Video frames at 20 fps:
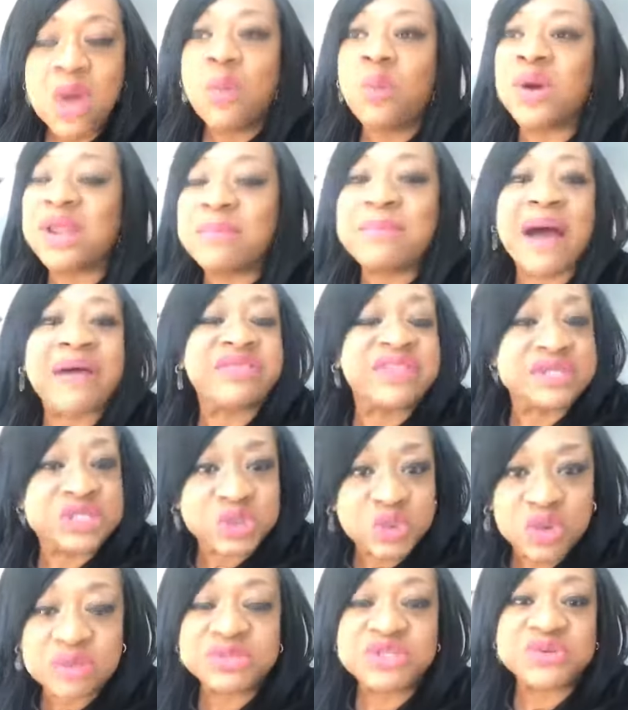What about the
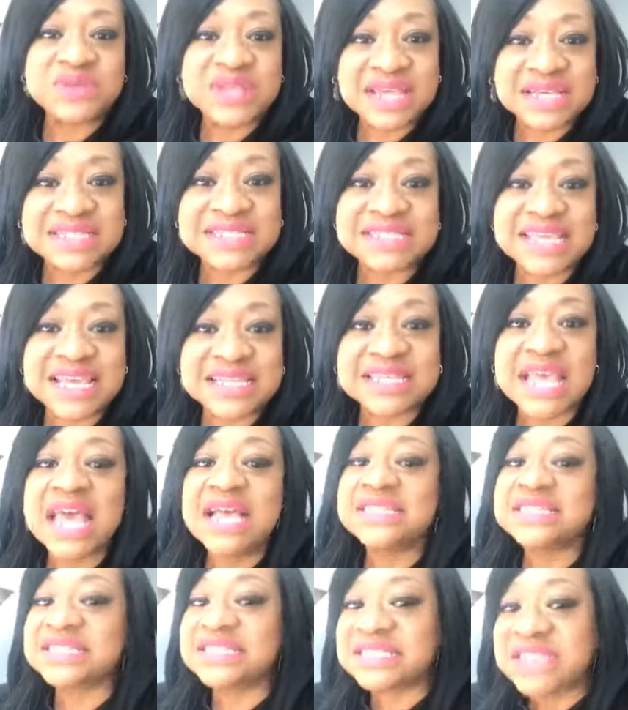scripture that says,
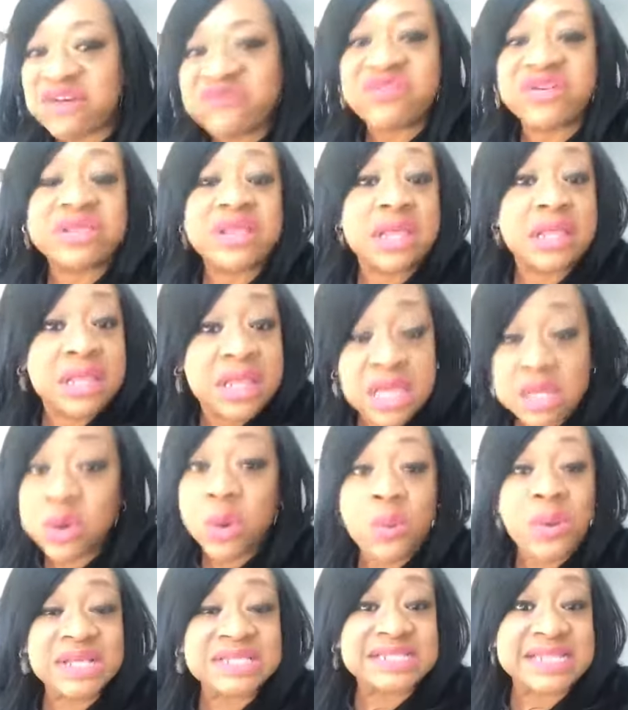suffer the little
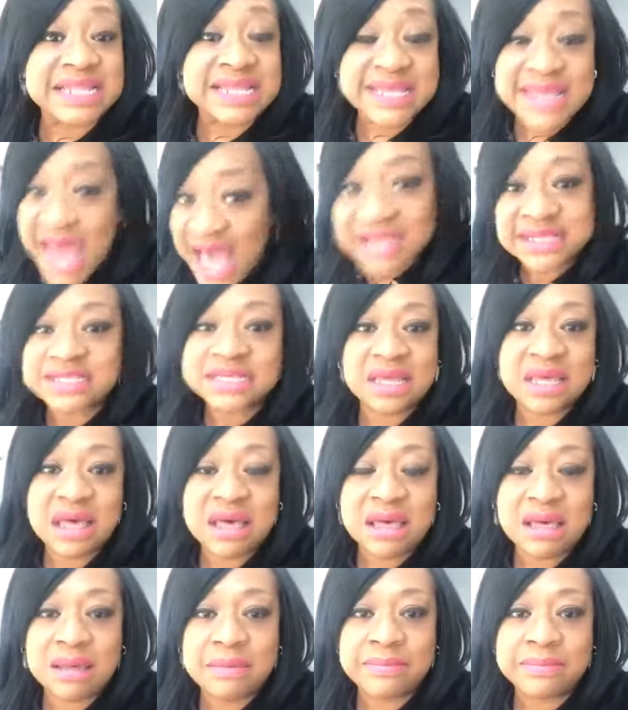ones not to
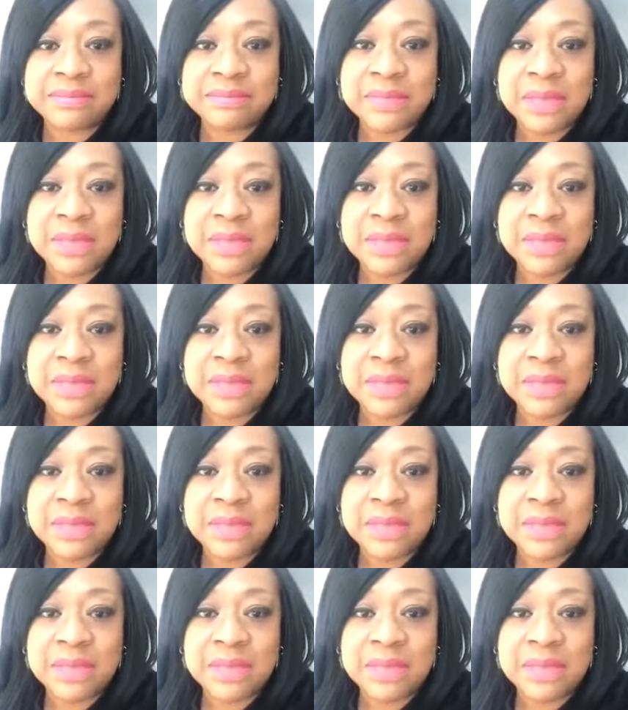come?